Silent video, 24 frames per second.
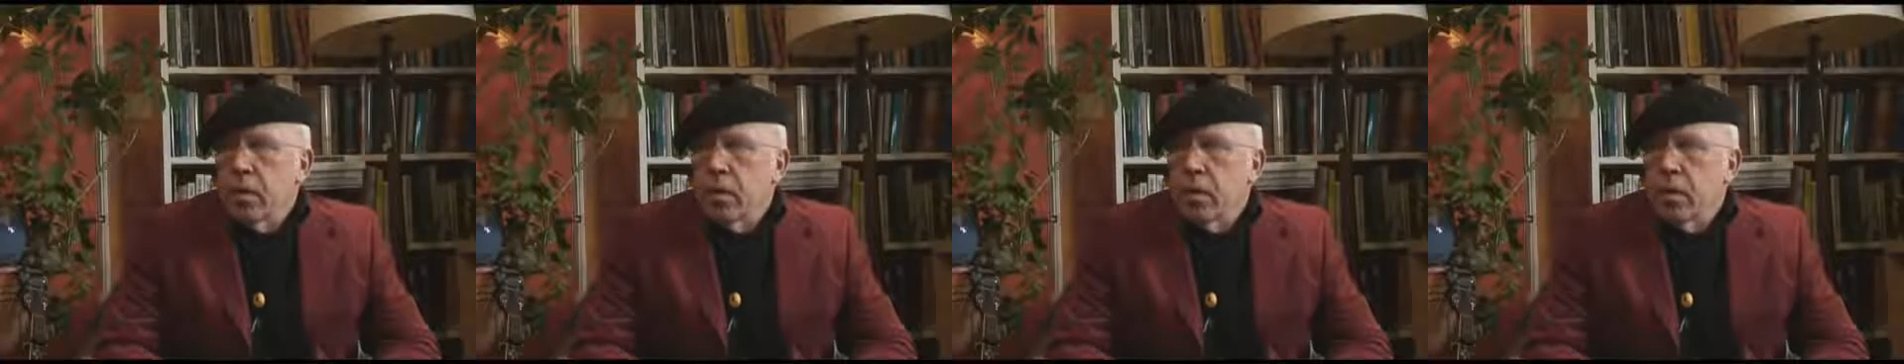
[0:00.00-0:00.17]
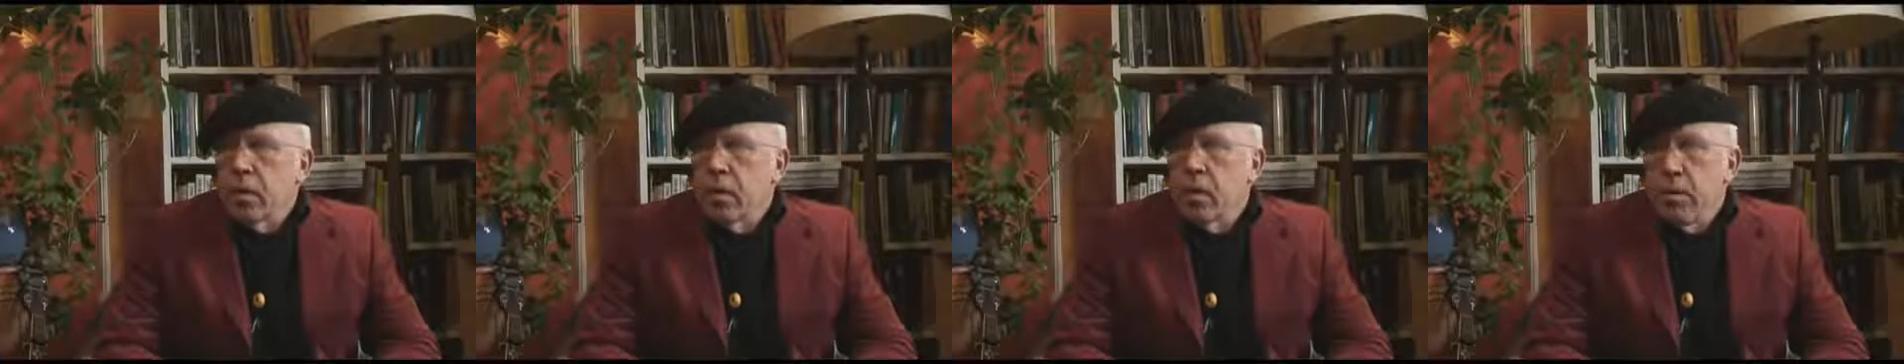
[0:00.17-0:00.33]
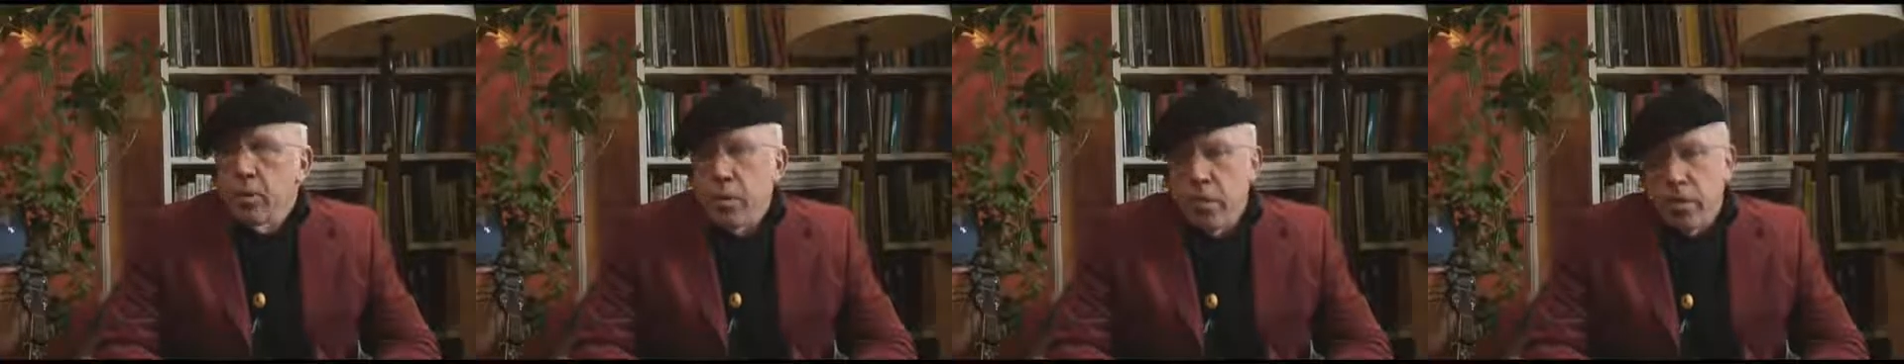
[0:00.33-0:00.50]
the
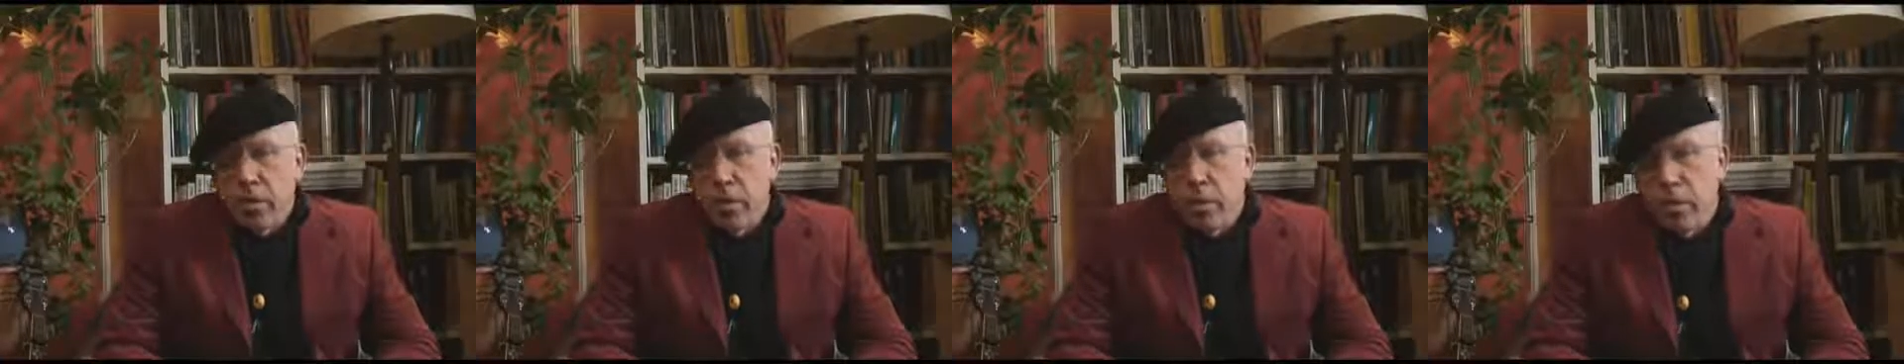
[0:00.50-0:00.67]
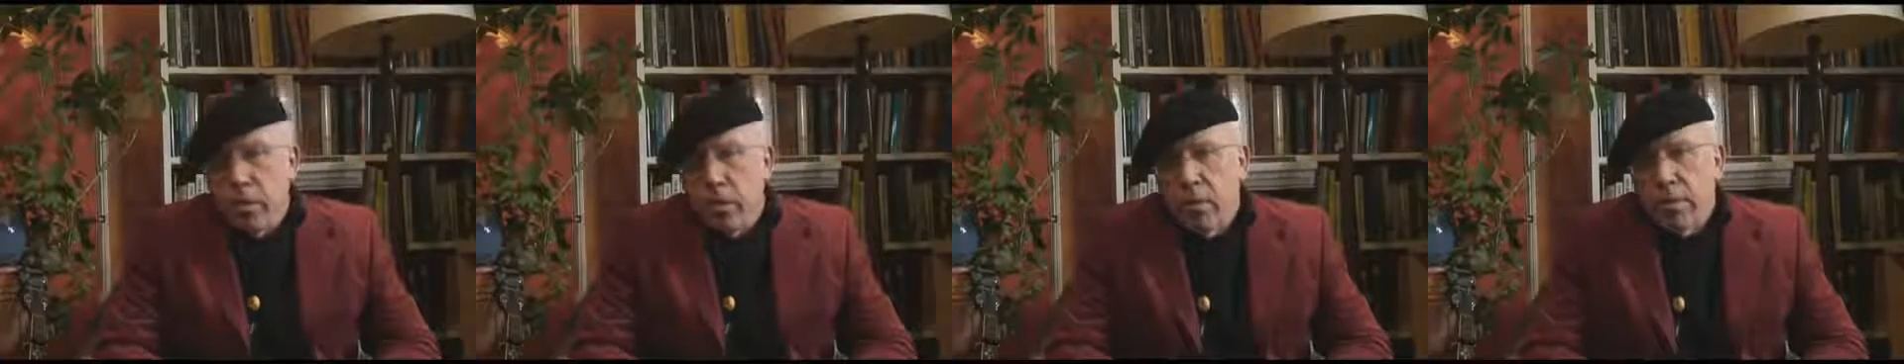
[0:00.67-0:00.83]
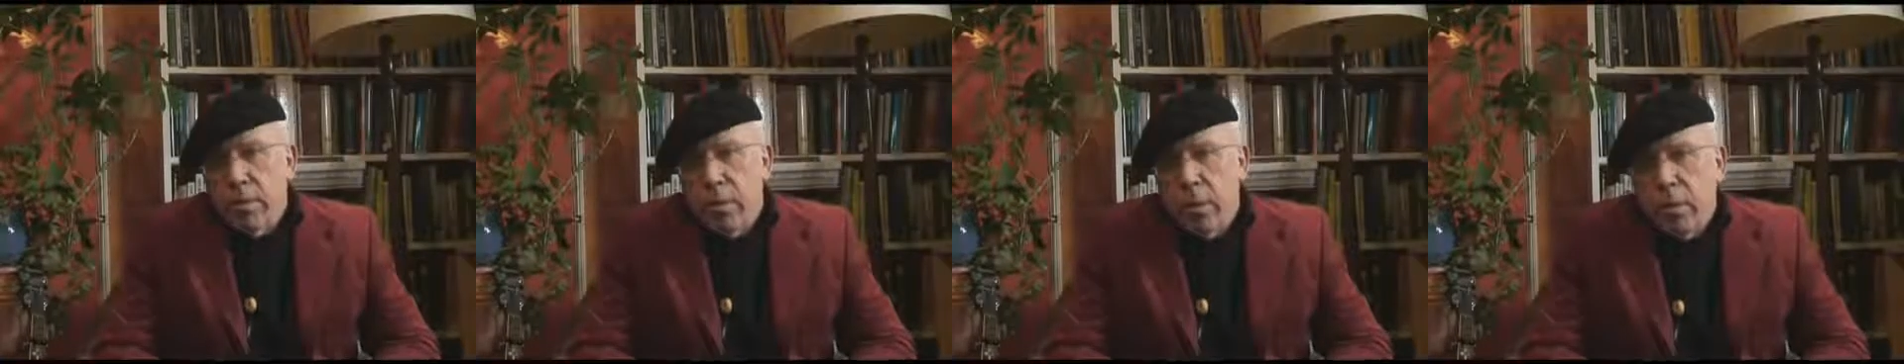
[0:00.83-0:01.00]

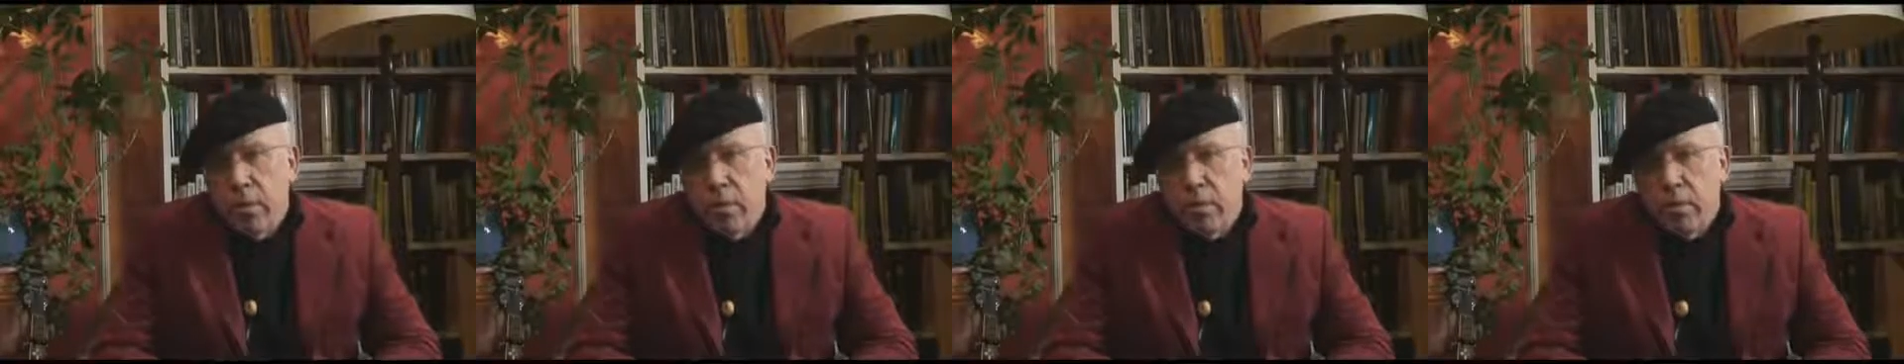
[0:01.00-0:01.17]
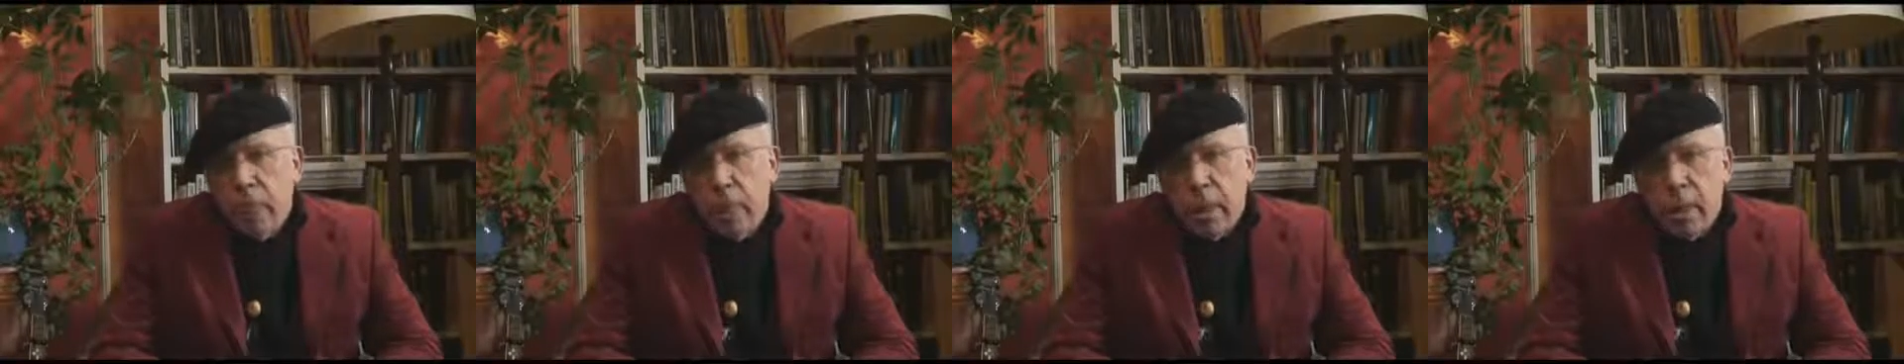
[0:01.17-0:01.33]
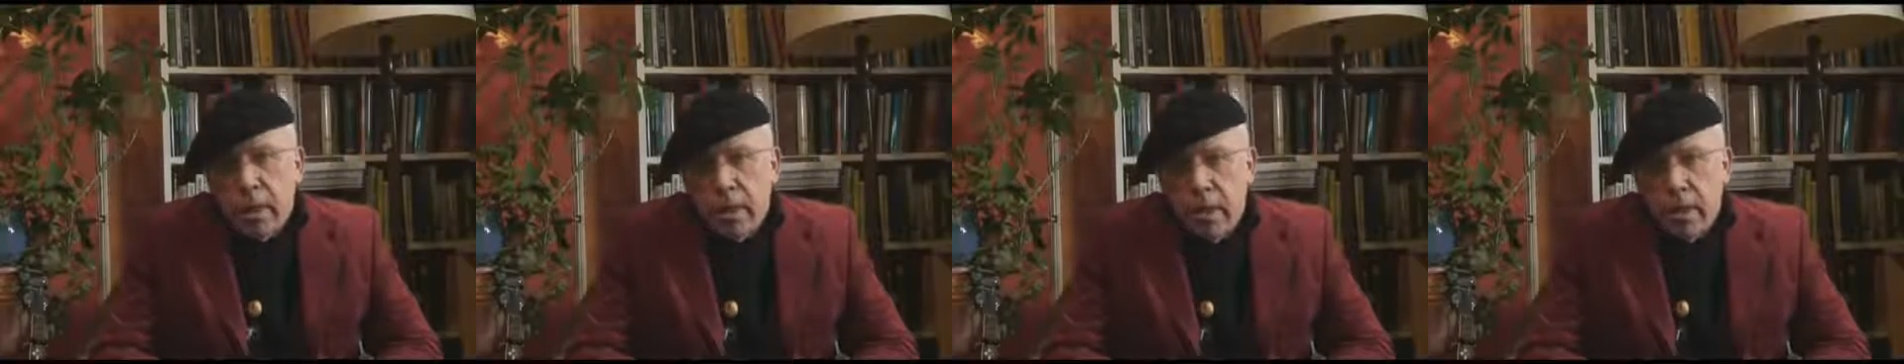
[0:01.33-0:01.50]
copyright was
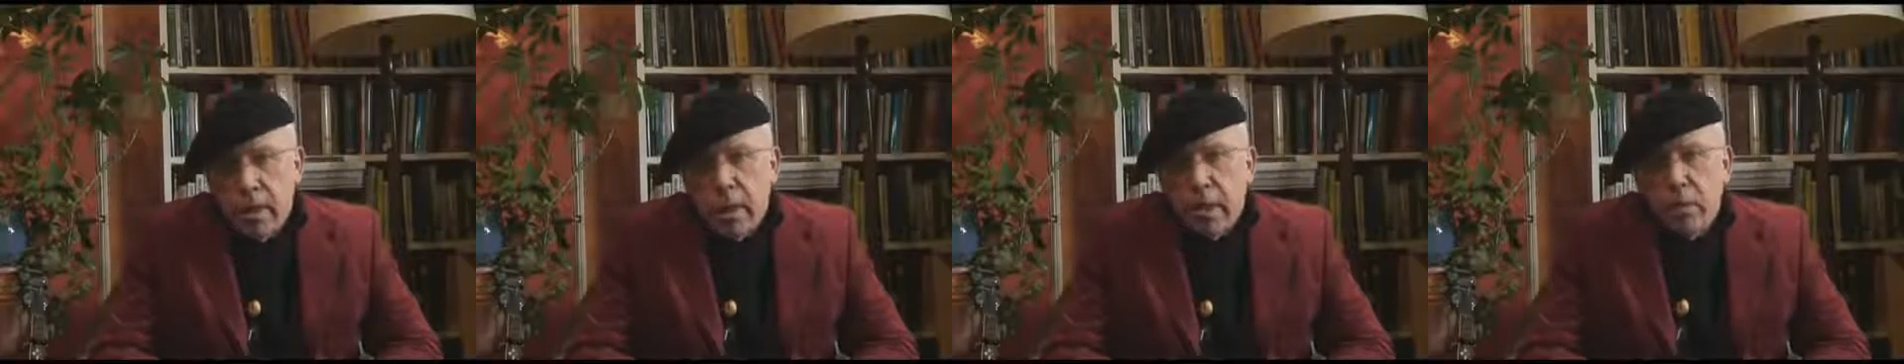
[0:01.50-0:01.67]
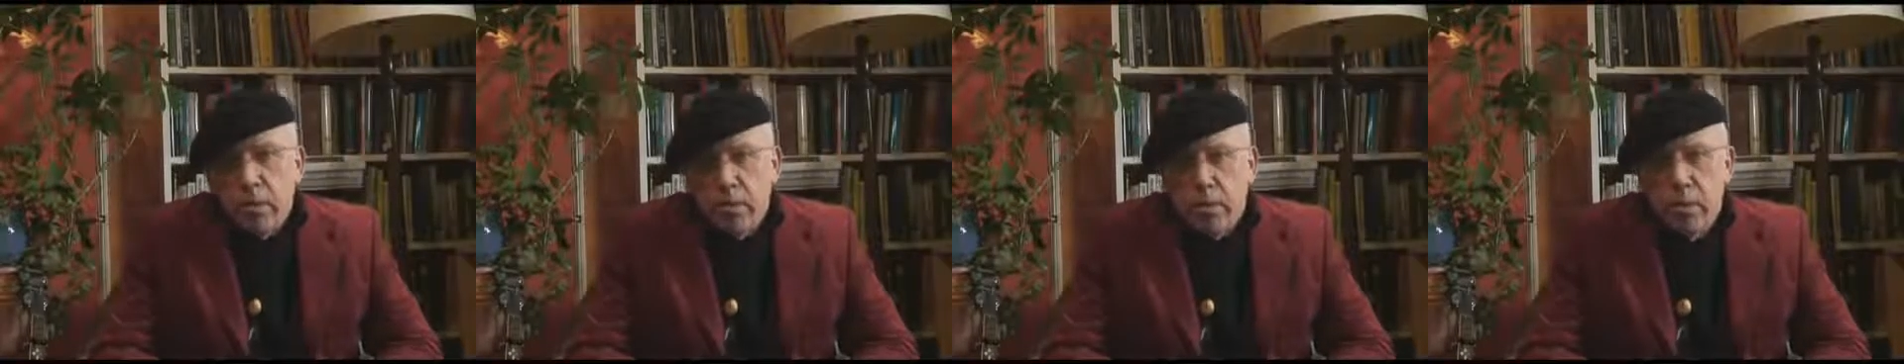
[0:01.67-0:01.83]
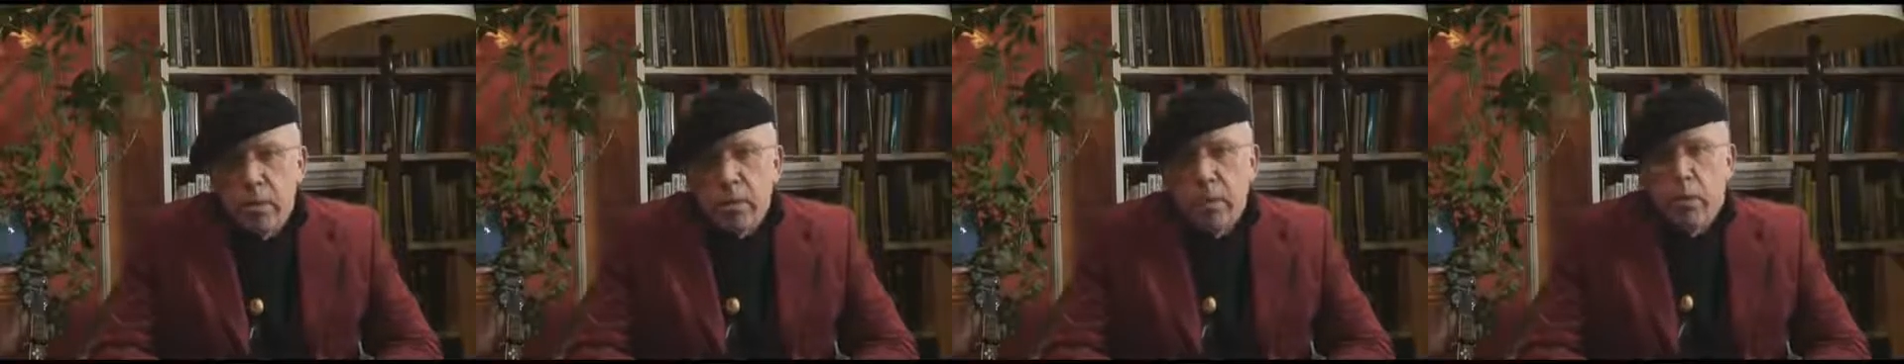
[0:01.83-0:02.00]
held by
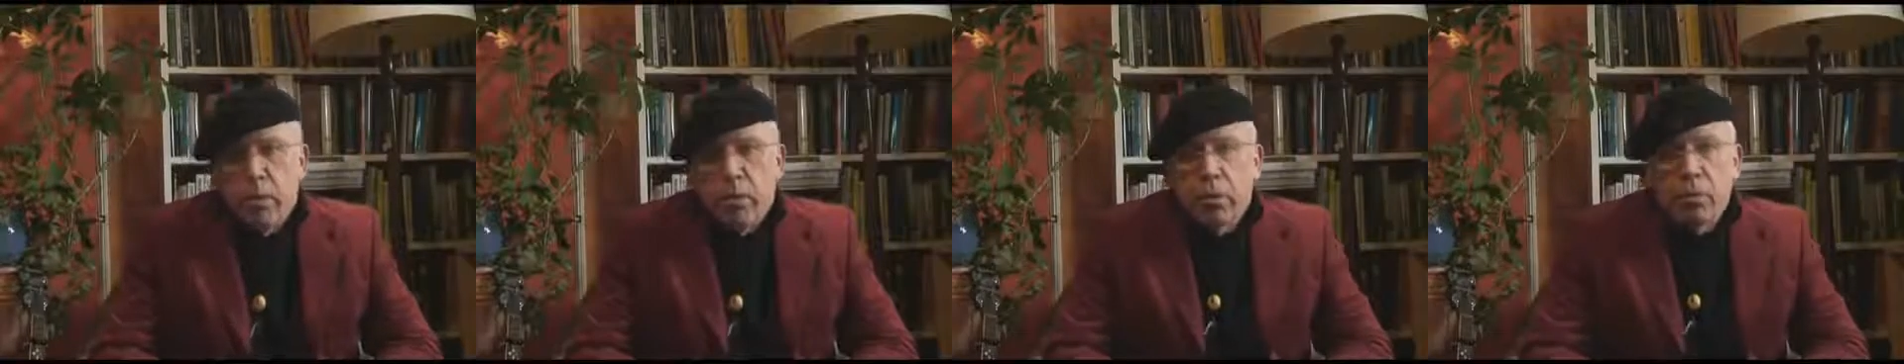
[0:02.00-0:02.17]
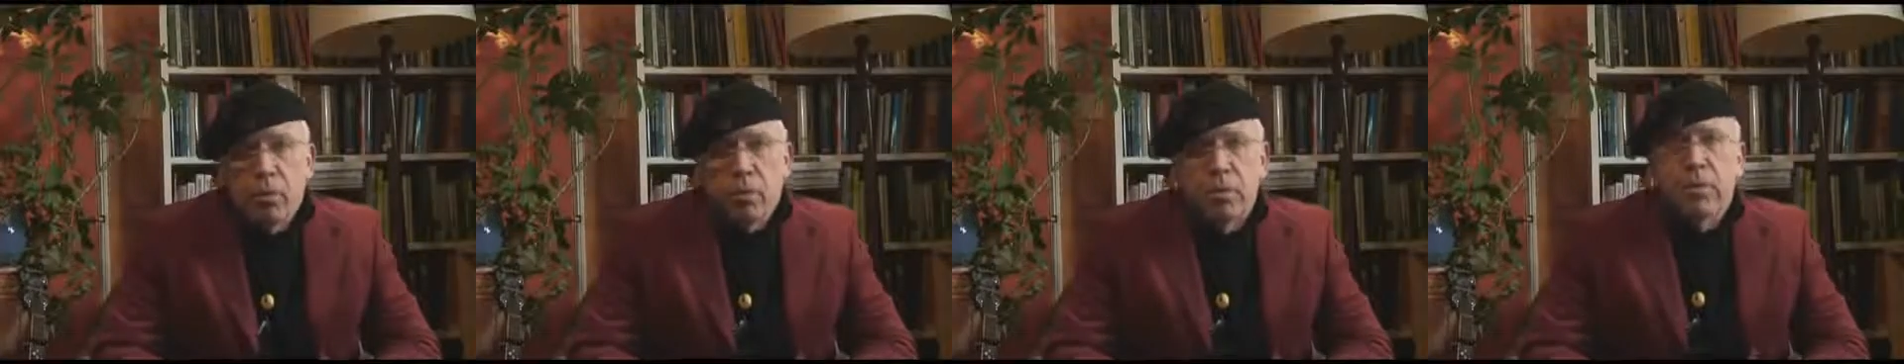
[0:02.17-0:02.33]
Canal Plus,